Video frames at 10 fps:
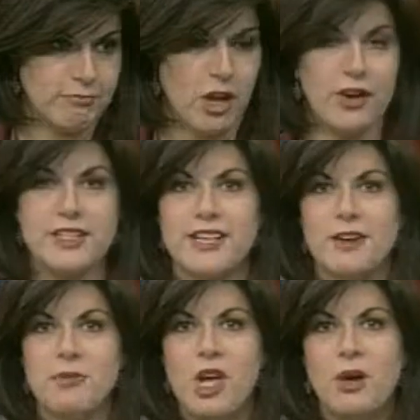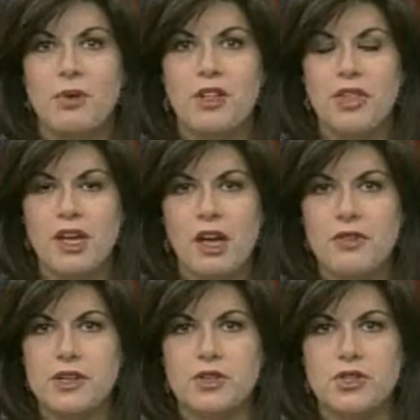All right, Tom. Well, the
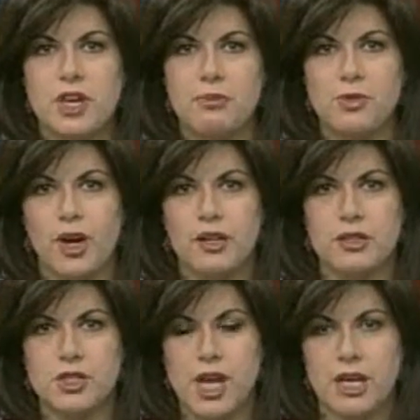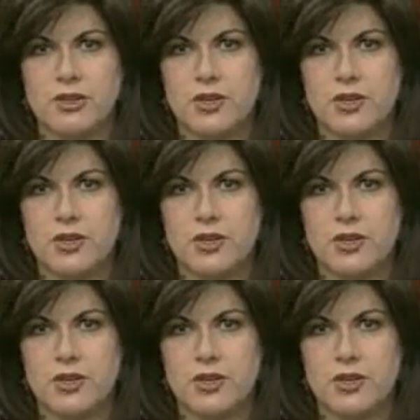governor stopped writing the checks,